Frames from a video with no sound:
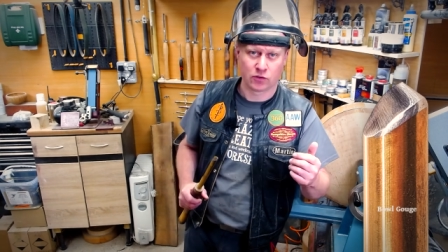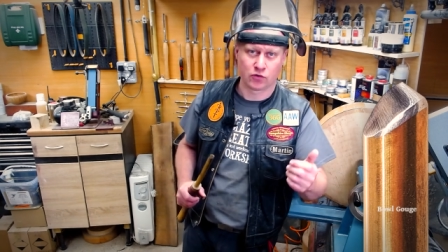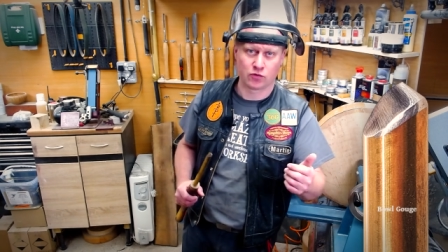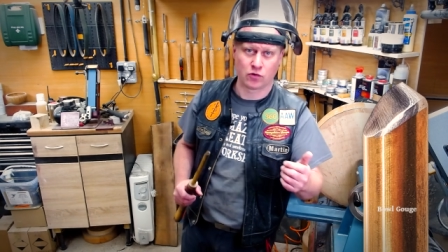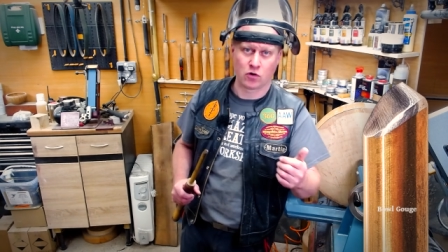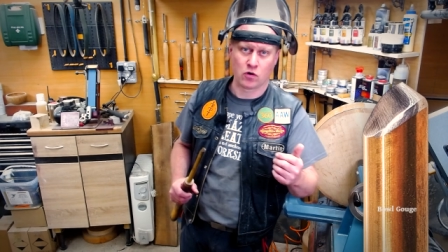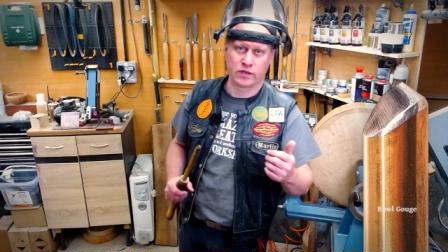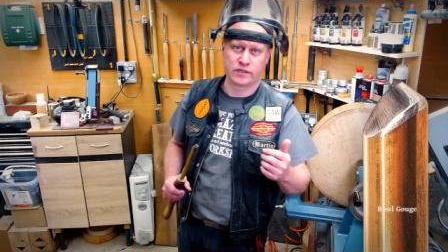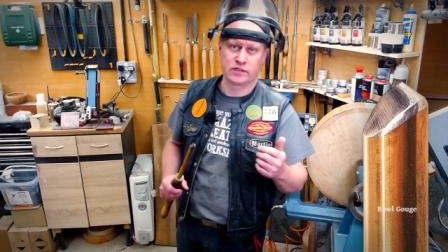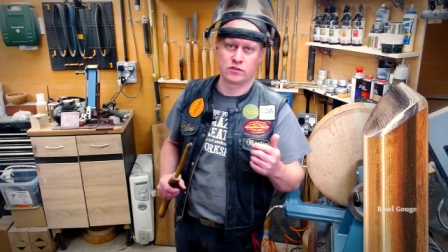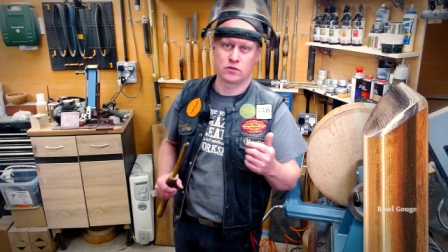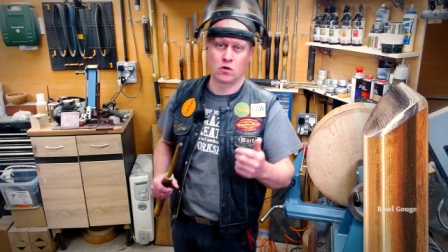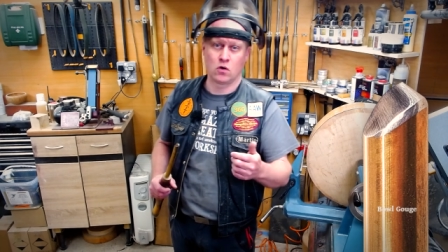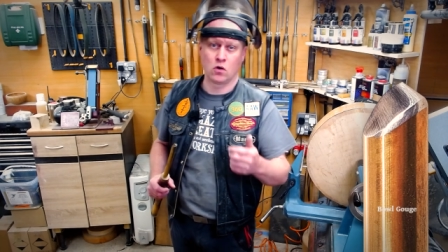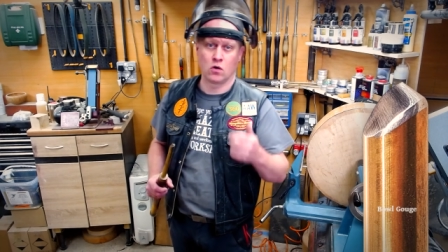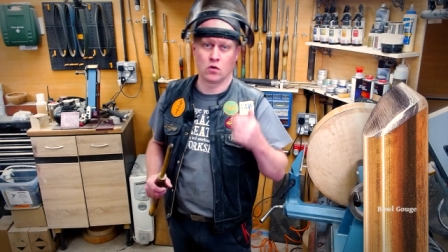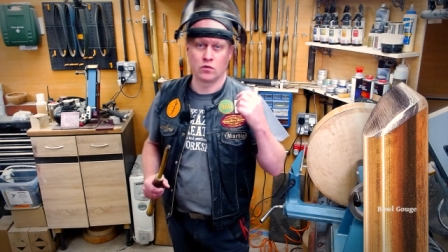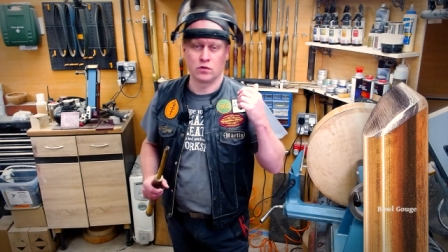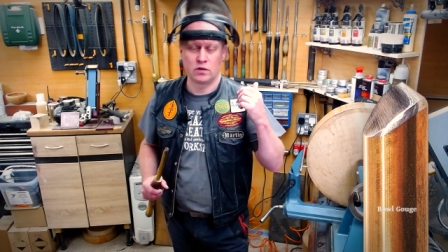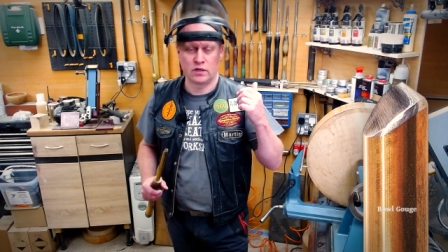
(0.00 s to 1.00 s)
grind
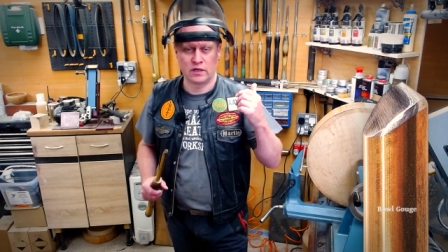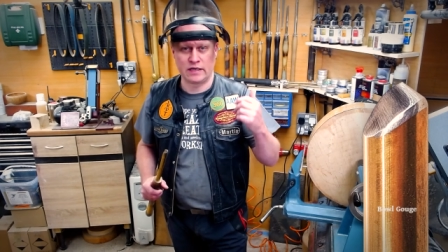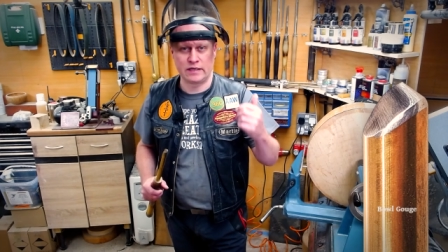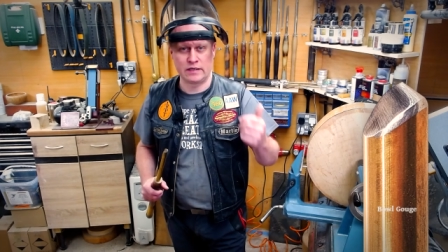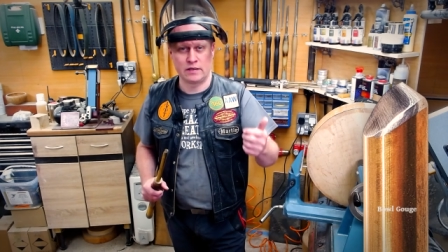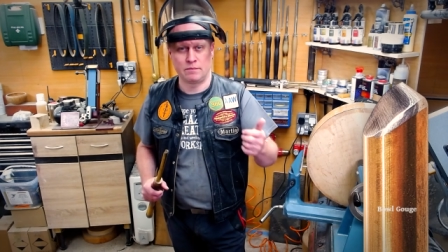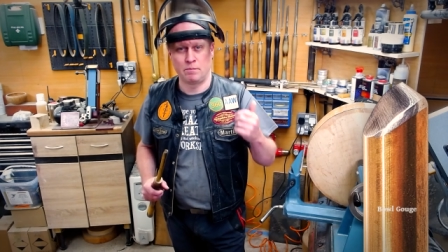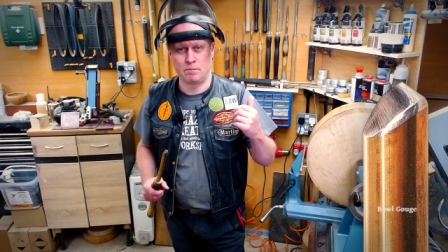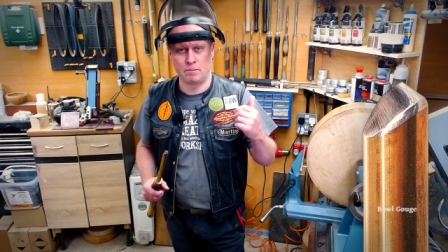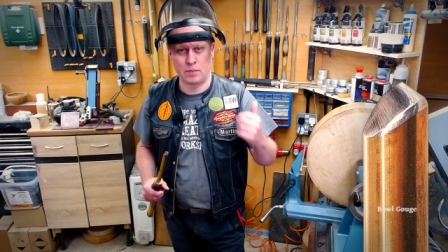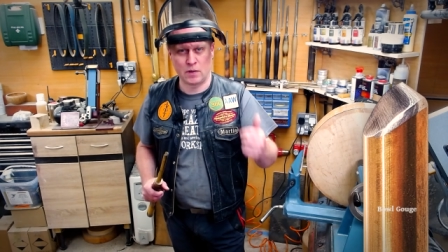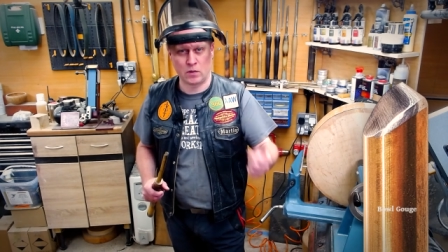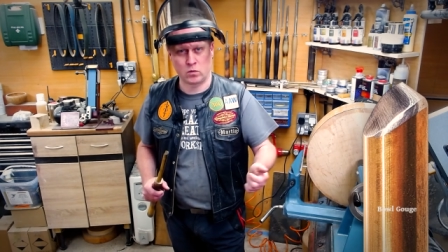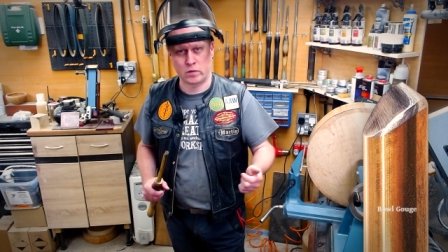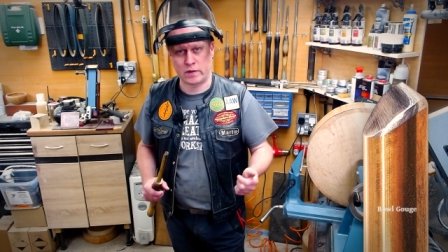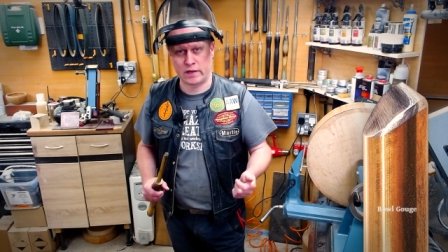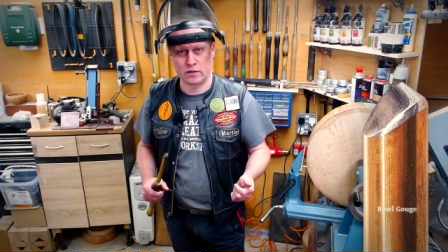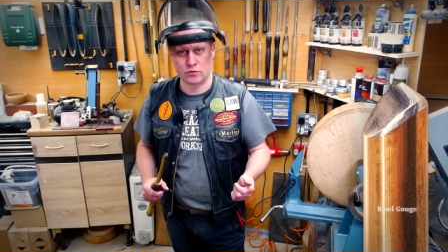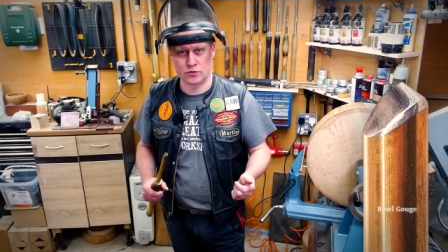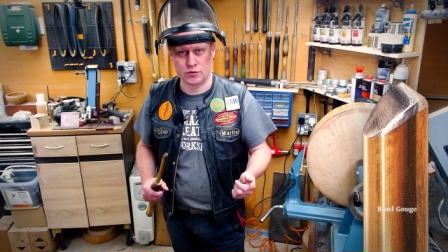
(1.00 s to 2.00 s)
on a bowl
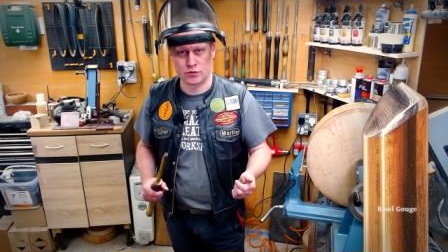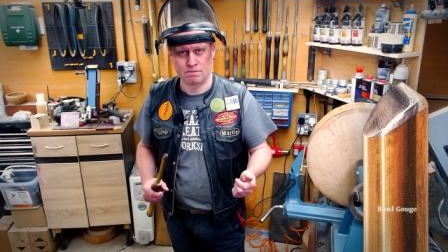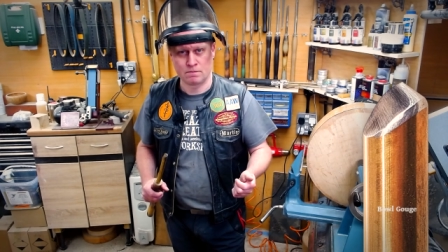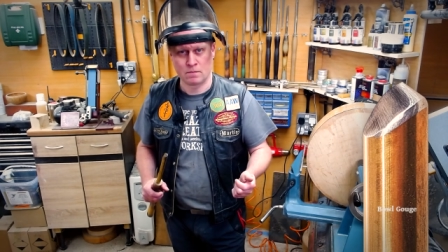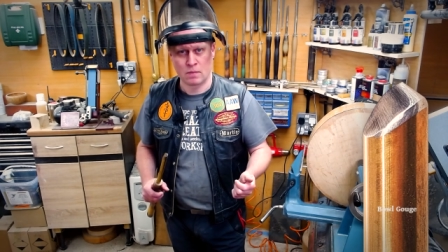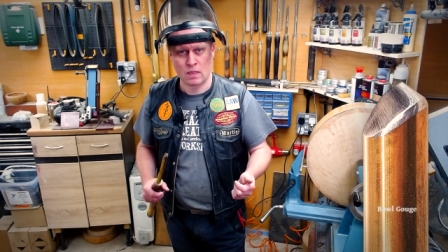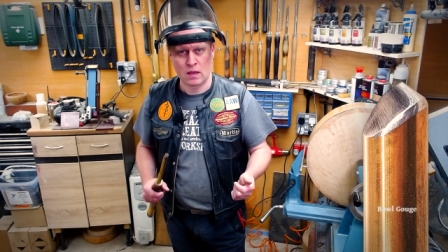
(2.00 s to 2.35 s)
gouge.